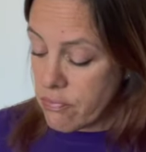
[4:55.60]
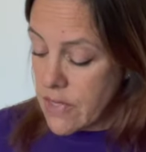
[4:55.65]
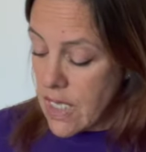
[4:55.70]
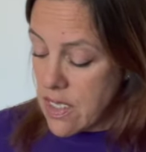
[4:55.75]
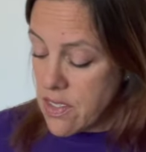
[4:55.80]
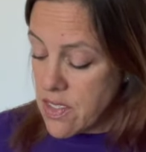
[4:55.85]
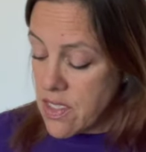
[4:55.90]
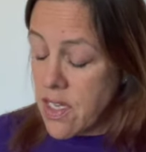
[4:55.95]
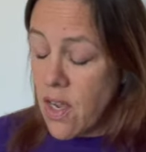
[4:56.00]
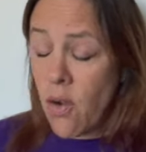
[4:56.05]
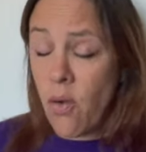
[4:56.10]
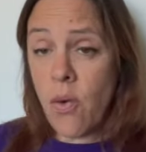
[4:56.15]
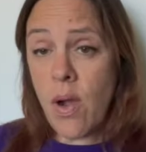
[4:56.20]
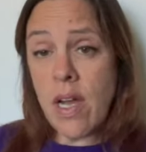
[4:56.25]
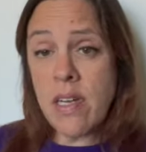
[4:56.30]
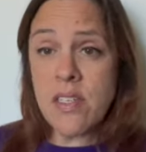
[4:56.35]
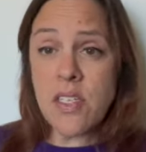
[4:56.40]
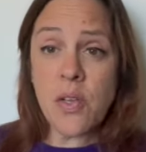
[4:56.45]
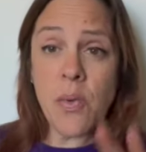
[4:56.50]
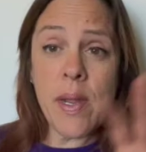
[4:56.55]
So
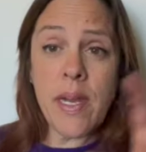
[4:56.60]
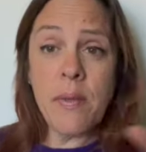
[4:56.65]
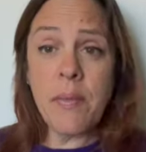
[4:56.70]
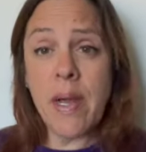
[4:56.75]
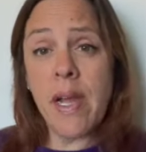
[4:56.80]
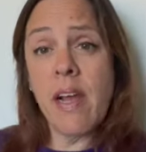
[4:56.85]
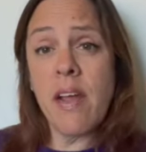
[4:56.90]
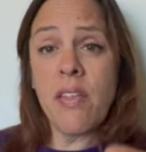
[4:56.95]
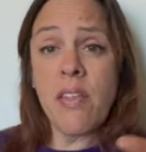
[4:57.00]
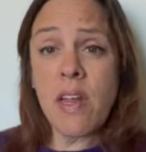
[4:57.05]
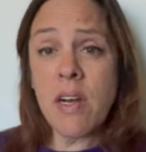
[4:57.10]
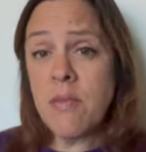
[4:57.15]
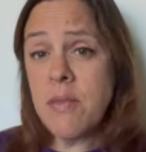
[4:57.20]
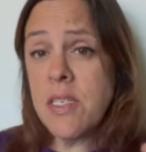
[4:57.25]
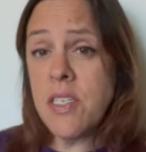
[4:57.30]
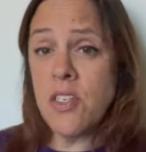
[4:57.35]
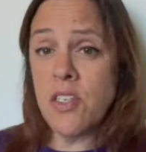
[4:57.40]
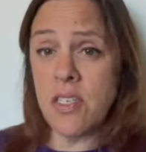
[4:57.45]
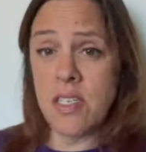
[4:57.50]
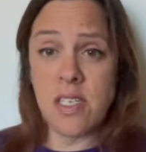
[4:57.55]
anyway, I thought it
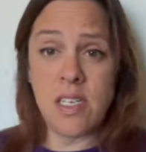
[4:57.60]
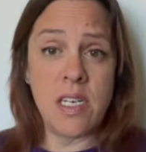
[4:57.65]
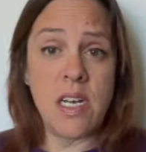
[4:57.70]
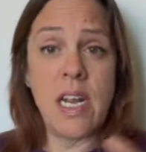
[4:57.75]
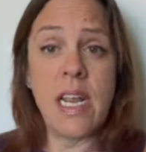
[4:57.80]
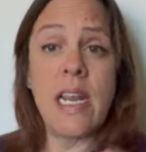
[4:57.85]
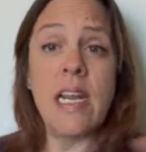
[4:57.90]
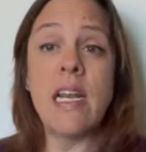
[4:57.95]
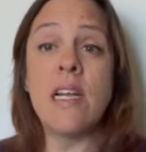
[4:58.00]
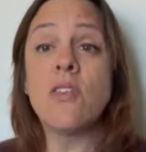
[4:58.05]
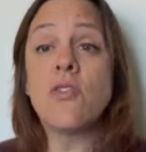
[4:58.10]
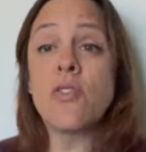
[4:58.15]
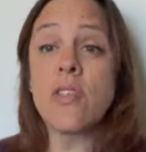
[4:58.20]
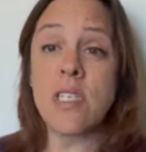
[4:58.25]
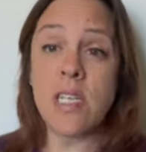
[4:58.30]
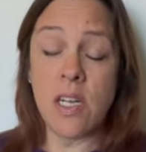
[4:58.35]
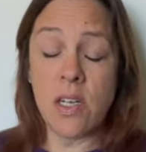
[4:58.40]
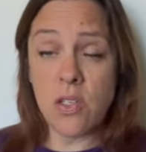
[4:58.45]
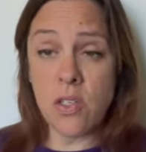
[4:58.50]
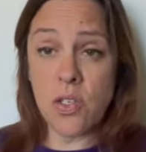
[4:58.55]
was just an
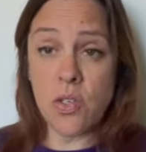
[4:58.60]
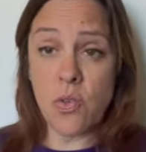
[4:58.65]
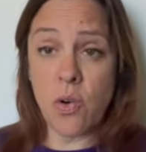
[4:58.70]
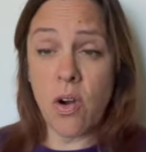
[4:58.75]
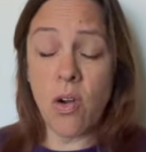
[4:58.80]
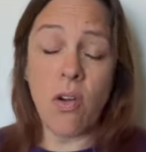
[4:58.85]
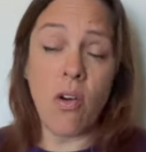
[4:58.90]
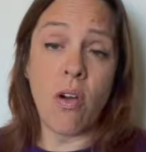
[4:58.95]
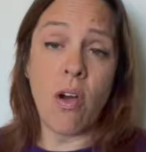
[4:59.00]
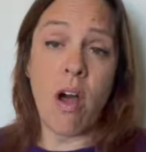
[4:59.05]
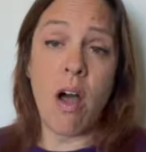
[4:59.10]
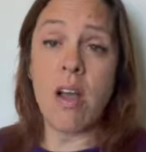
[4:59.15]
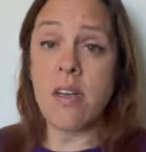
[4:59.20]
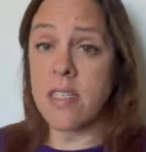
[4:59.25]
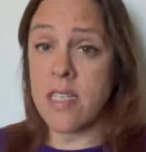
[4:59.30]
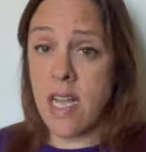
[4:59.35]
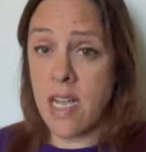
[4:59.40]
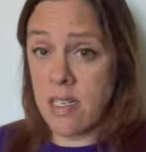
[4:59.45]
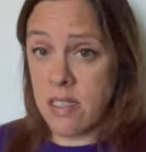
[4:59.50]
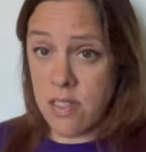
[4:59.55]
interesting historical
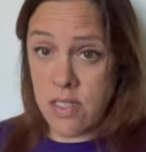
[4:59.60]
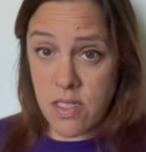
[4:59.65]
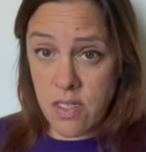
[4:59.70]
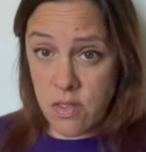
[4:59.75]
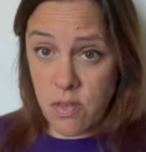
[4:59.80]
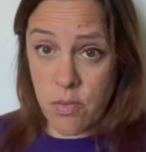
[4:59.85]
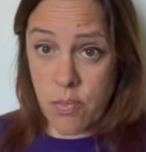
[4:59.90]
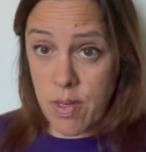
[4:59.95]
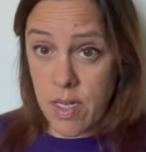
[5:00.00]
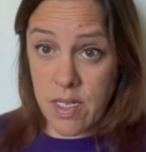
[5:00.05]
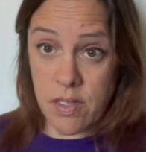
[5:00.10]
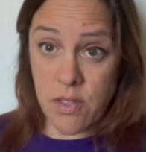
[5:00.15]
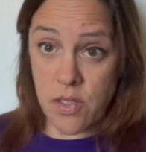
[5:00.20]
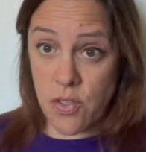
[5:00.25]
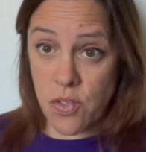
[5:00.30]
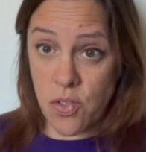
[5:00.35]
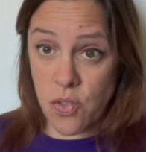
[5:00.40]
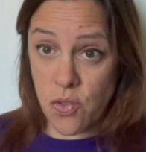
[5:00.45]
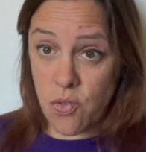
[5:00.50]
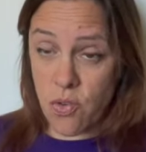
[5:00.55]
context to place a
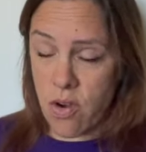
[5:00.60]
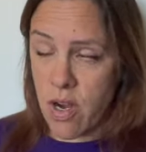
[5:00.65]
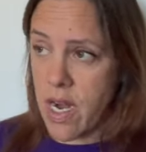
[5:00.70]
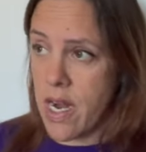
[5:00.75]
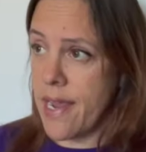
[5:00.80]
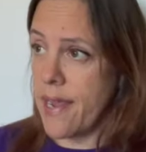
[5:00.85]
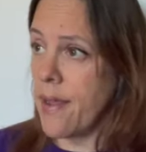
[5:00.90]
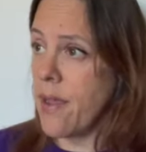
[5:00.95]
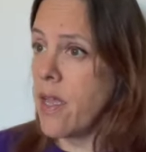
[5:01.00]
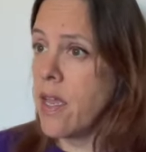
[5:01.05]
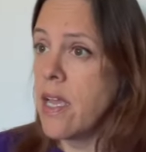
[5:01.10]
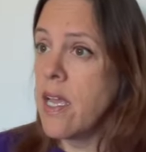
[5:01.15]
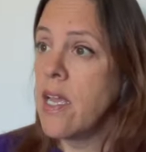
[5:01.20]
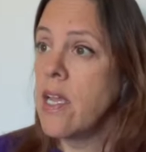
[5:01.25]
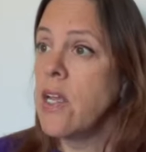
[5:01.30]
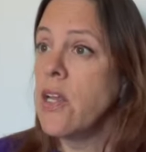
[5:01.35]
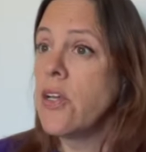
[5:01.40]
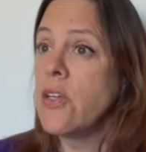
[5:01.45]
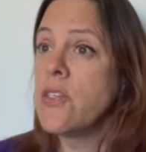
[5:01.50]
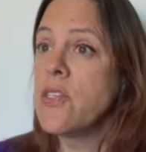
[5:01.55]
story.
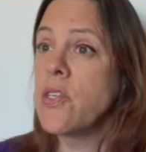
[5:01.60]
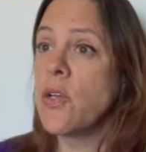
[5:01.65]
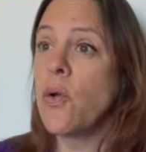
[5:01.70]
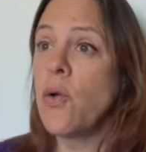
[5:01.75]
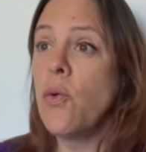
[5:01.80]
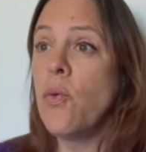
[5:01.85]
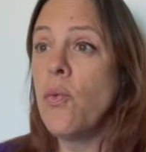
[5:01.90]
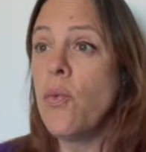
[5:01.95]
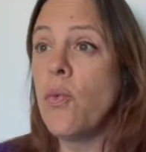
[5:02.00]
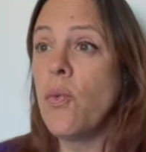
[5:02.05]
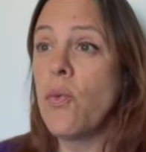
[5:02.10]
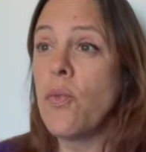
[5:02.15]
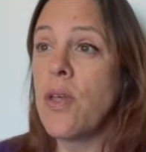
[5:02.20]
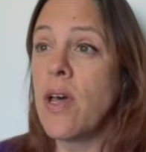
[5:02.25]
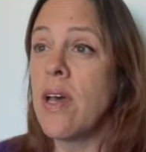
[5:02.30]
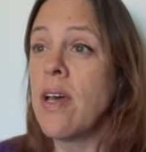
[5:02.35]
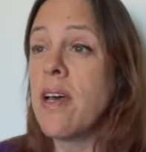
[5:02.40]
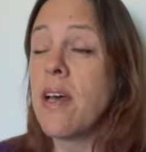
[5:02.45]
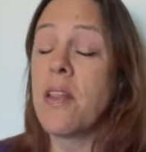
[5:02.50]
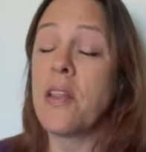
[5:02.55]
So
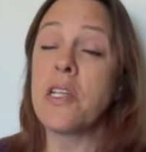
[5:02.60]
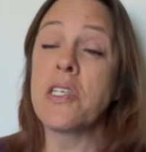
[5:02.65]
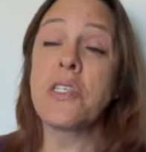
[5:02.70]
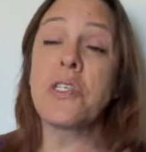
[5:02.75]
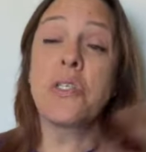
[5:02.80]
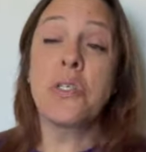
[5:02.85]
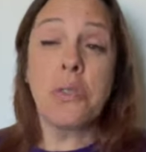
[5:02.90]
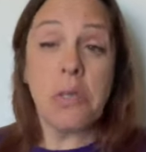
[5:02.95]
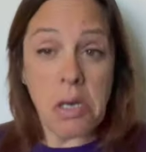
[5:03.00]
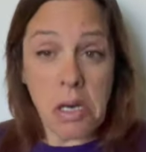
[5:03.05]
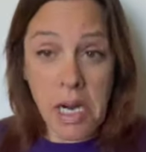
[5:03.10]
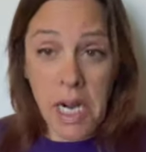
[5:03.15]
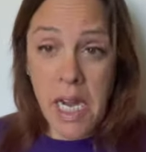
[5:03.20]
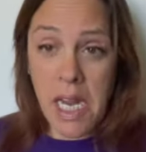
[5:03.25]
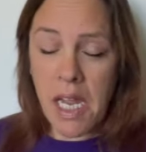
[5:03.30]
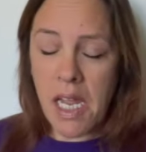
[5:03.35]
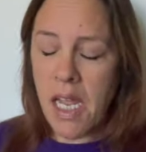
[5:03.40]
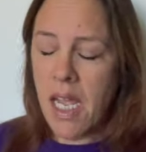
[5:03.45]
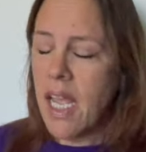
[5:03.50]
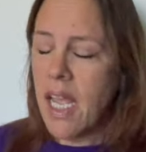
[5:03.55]
the story